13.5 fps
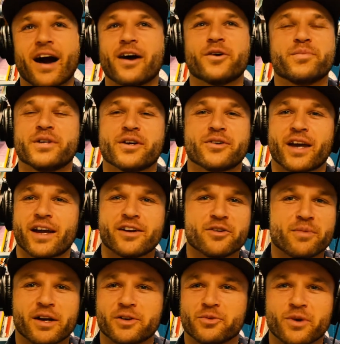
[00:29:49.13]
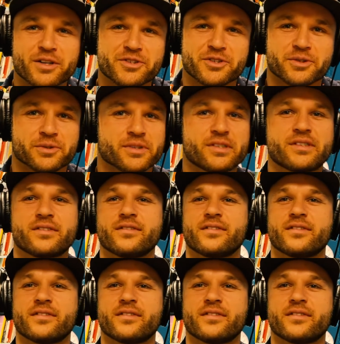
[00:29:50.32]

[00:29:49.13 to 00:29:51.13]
I'll be okay no matter what juice